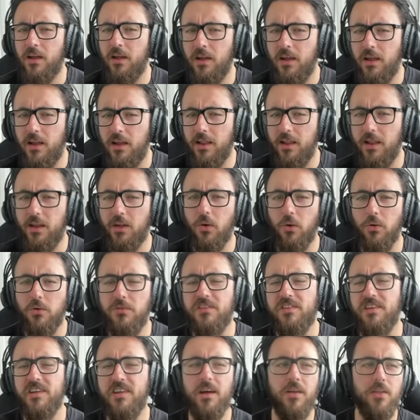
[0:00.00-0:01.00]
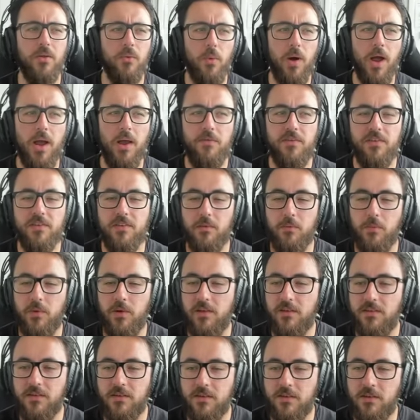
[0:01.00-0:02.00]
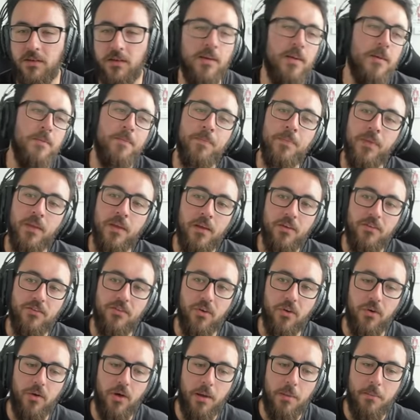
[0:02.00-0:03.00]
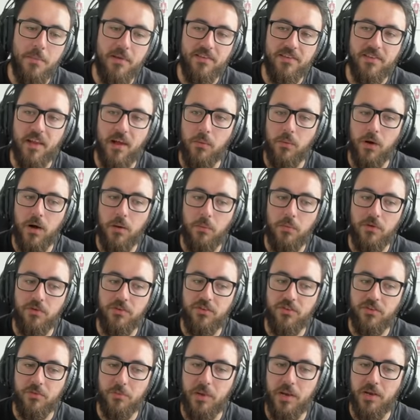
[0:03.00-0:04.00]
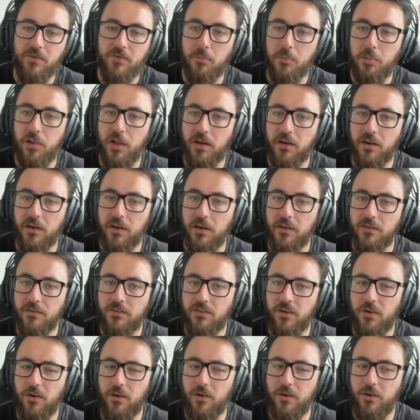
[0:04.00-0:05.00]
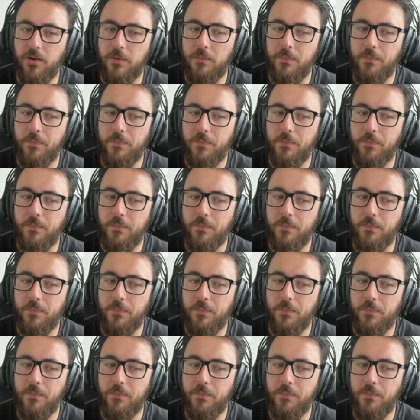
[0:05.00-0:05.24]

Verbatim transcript: he like goes the other way for some reason. So I missed that one, which is a bit of a blunder. So,